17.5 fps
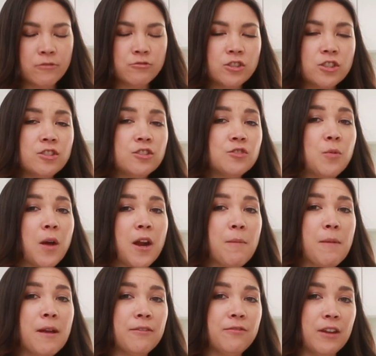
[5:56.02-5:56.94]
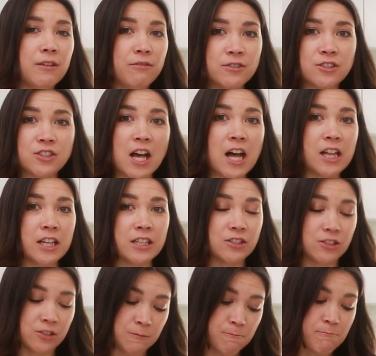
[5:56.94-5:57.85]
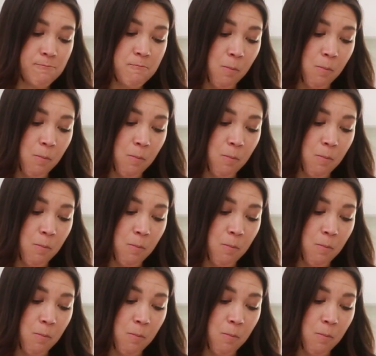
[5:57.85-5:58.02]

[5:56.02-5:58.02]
This is one of my favorite salads.